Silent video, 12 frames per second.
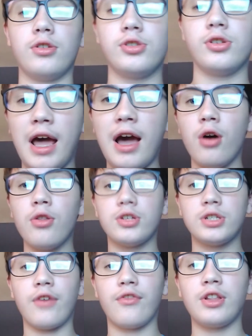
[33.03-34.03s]
Now they're
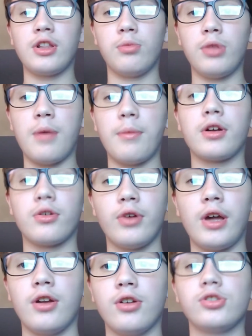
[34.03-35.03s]
shifting the blame on
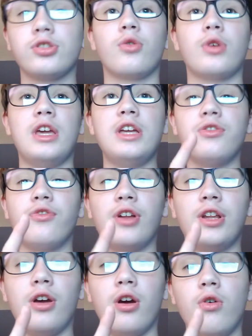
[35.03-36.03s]
creators. So each
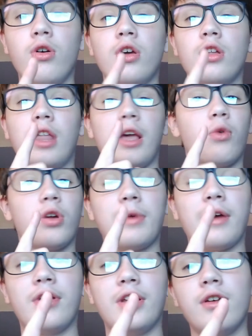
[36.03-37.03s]
video, like one of
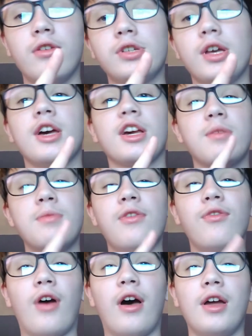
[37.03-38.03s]
my videos, can be
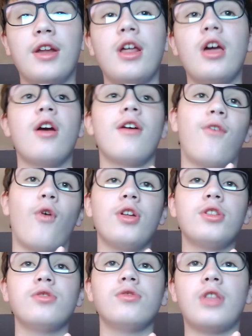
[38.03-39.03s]
fined
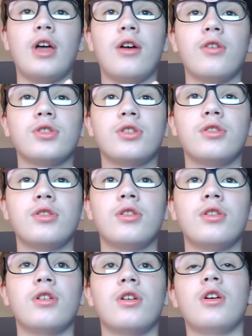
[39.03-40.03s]

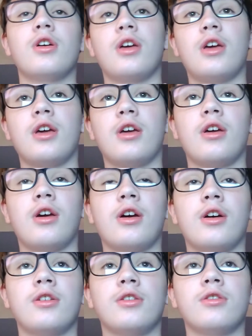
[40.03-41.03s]

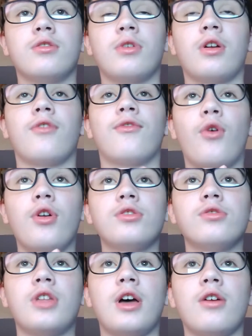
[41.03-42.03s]

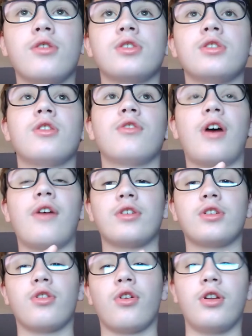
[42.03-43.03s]

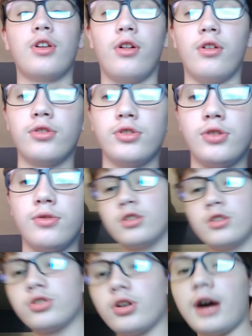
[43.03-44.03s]
$42,530.
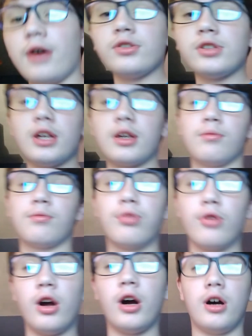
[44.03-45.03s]
So I was like,
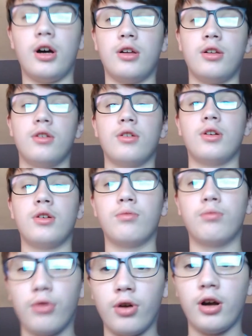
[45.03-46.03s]
bruh.
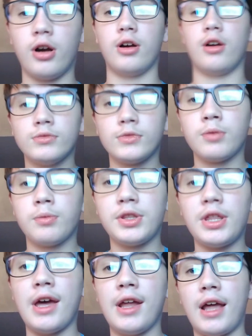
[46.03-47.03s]
But
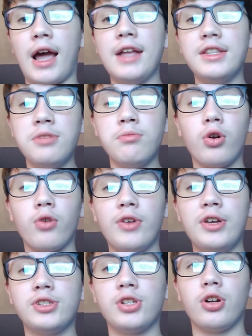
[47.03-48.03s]
then I did more
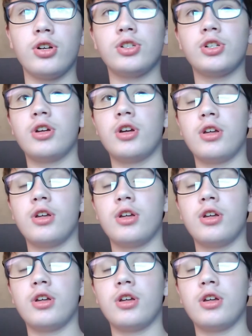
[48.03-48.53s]
research.